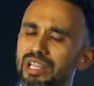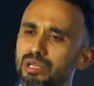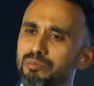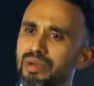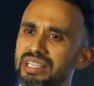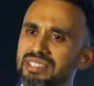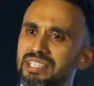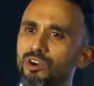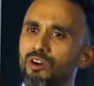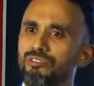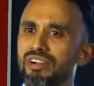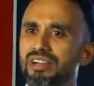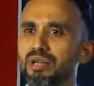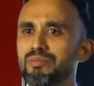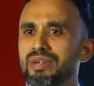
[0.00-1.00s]
basic or
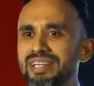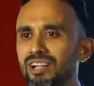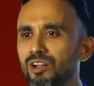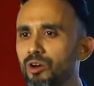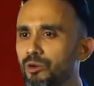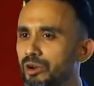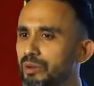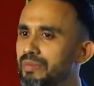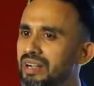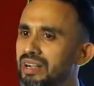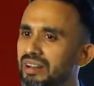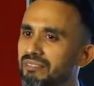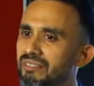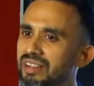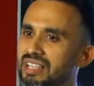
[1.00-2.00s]
fundamental or rudimentary
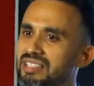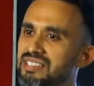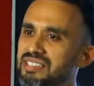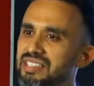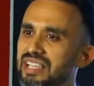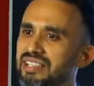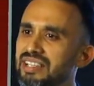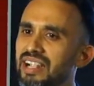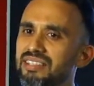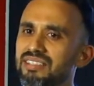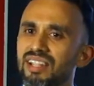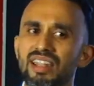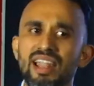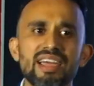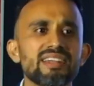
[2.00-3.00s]
when I say that the
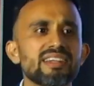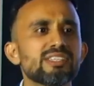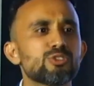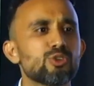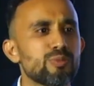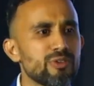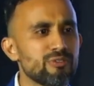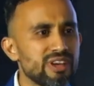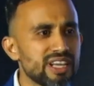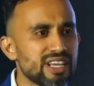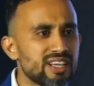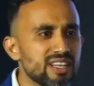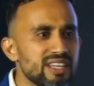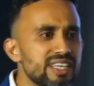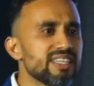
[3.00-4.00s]
line needs to be very
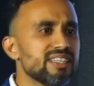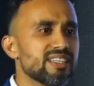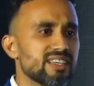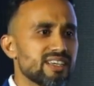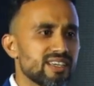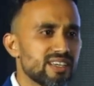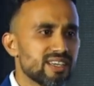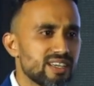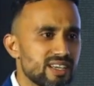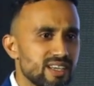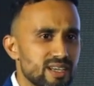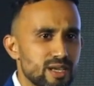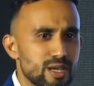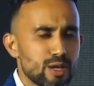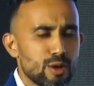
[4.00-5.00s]
clean.
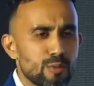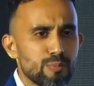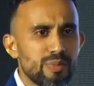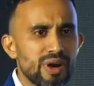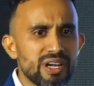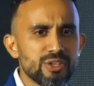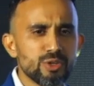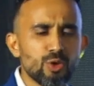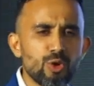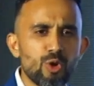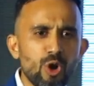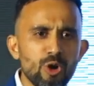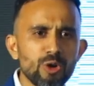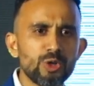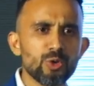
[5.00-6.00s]
But you
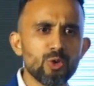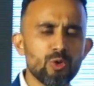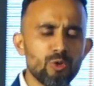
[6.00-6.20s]
go to,